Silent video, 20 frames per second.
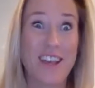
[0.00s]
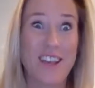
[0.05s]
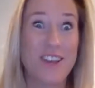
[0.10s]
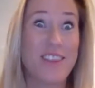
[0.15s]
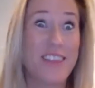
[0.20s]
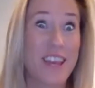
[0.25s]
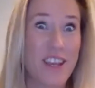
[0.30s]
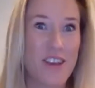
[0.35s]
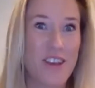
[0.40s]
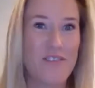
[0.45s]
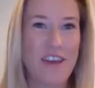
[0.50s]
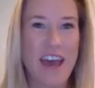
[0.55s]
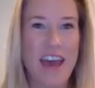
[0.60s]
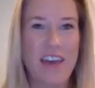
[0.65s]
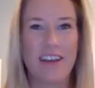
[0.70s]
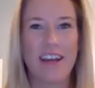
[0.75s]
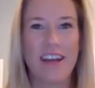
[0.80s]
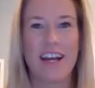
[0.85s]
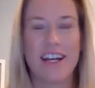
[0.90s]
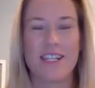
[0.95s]
you for
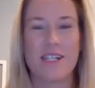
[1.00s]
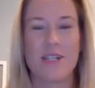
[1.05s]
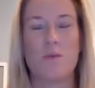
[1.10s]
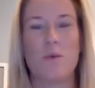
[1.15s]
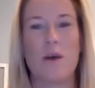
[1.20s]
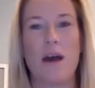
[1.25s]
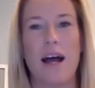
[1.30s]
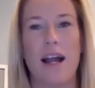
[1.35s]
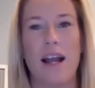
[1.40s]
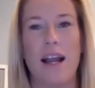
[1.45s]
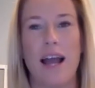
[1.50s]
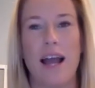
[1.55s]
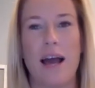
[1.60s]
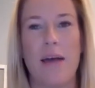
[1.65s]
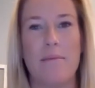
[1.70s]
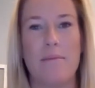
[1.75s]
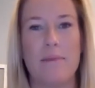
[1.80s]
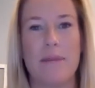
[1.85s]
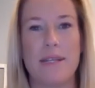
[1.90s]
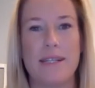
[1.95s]
having us as well.
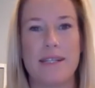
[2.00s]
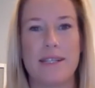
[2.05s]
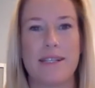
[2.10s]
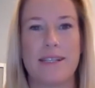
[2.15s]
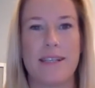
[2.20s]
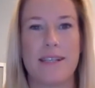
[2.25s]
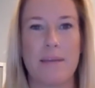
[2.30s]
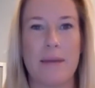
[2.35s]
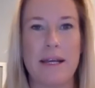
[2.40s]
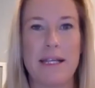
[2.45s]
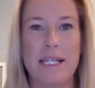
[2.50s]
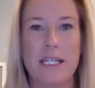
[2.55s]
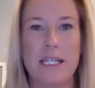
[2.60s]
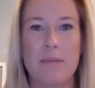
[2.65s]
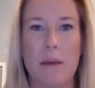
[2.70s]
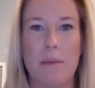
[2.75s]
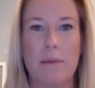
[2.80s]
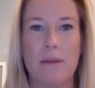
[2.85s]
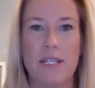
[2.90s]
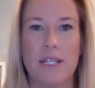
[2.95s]
It's amazing to
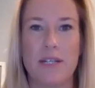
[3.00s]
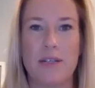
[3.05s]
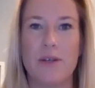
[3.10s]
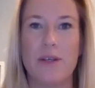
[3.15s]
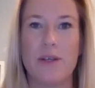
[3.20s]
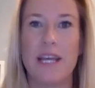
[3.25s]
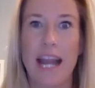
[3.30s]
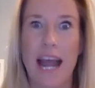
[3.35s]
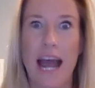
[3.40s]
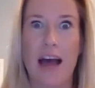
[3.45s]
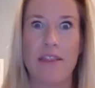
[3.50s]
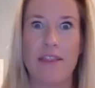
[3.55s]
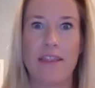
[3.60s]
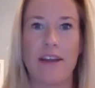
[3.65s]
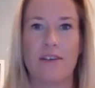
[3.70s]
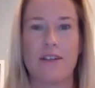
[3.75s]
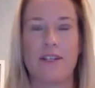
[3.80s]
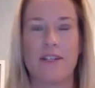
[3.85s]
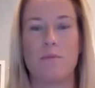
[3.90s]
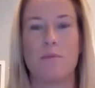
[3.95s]
be able to get out
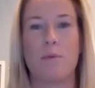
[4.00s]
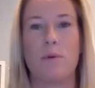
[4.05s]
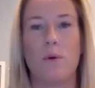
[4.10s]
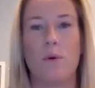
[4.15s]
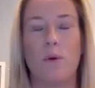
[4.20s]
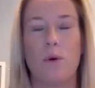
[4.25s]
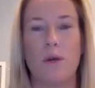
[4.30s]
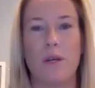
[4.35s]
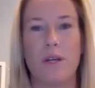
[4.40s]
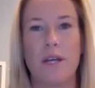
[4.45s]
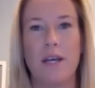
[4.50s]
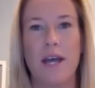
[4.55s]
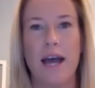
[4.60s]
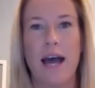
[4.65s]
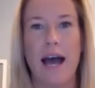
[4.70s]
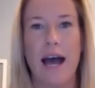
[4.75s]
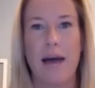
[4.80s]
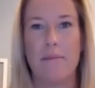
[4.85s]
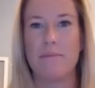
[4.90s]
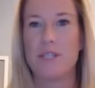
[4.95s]
there and support
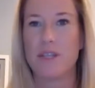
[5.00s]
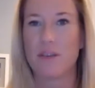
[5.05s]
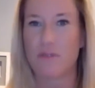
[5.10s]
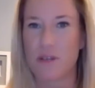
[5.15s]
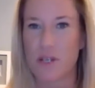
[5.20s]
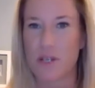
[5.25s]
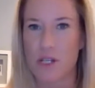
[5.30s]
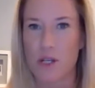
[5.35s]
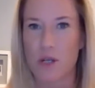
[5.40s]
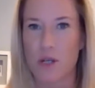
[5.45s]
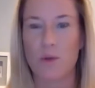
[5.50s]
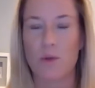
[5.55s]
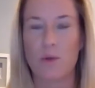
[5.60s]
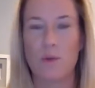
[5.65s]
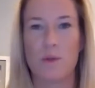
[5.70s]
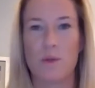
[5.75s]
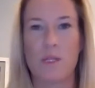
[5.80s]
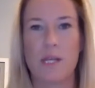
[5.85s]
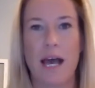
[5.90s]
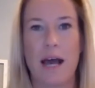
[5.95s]
different
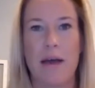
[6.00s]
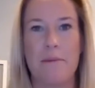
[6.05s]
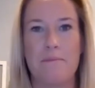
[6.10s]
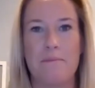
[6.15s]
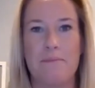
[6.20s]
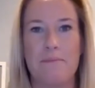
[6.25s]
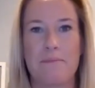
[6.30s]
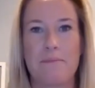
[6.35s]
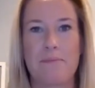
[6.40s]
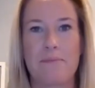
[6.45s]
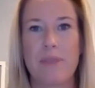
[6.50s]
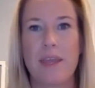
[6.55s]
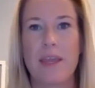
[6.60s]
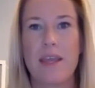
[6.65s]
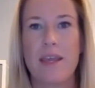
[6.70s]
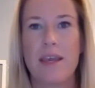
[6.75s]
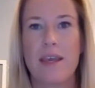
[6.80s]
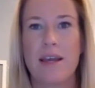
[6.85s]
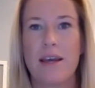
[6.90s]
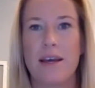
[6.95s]
schools
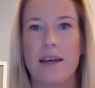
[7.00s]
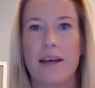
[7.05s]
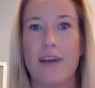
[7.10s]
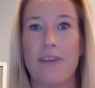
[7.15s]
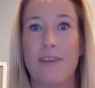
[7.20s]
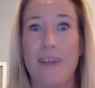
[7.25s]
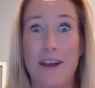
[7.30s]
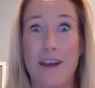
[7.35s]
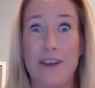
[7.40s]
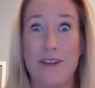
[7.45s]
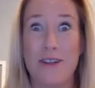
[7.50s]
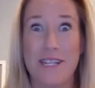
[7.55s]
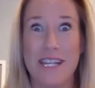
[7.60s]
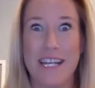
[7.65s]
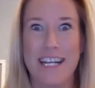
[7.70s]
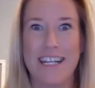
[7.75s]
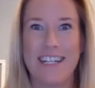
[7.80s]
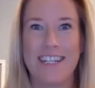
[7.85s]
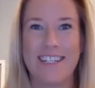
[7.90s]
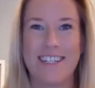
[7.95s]
around New
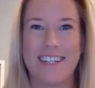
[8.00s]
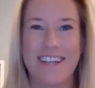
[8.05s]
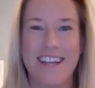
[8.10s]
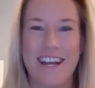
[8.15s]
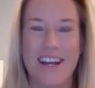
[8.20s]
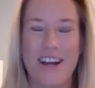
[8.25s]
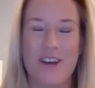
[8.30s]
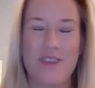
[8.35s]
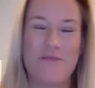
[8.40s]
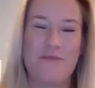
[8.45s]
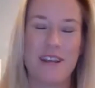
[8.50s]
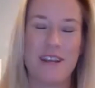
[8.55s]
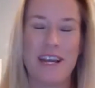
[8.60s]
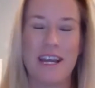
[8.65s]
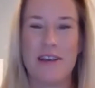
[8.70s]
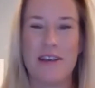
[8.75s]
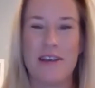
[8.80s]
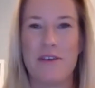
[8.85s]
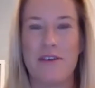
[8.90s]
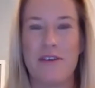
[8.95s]
Zealand and
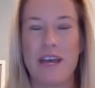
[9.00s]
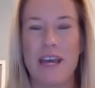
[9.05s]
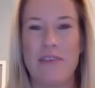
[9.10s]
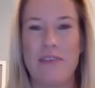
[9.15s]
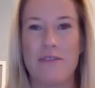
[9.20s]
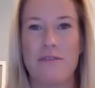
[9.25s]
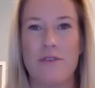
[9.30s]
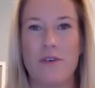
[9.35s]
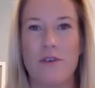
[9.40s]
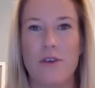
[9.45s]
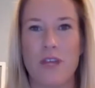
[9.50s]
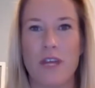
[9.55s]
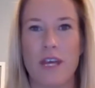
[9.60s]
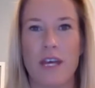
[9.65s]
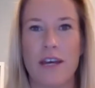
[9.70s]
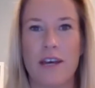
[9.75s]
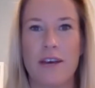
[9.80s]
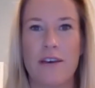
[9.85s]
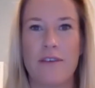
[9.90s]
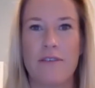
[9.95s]
hopefully even
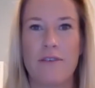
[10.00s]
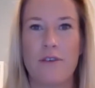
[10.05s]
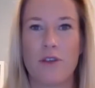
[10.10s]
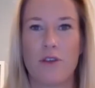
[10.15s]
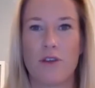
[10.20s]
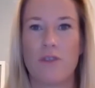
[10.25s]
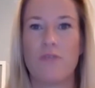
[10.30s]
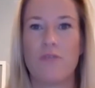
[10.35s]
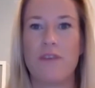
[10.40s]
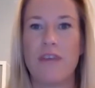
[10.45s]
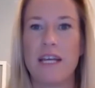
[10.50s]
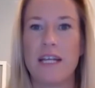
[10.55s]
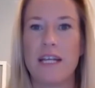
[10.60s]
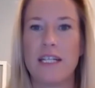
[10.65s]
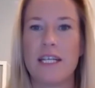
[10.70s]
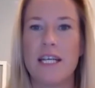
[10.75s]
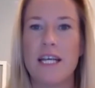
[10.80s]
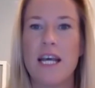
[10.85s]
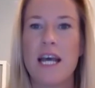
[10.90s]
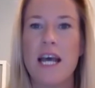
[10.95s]
further
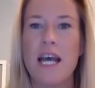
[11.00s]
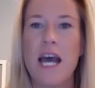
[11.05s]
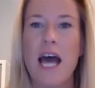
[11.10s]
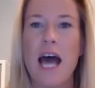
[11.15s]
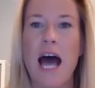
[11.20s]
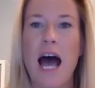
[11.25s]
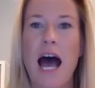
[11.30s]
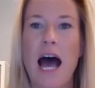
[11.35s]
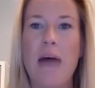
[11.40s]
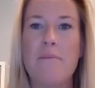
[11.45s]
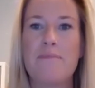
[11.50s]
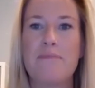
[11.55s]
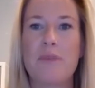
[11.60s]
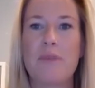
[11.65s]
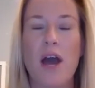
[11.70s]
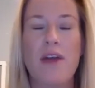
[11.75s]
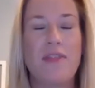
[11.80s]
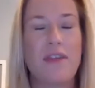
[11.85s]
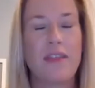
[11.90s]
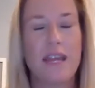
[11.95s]
afield.
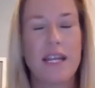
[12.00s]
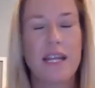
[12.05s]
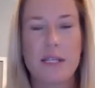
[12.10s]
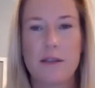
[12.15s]
I think that's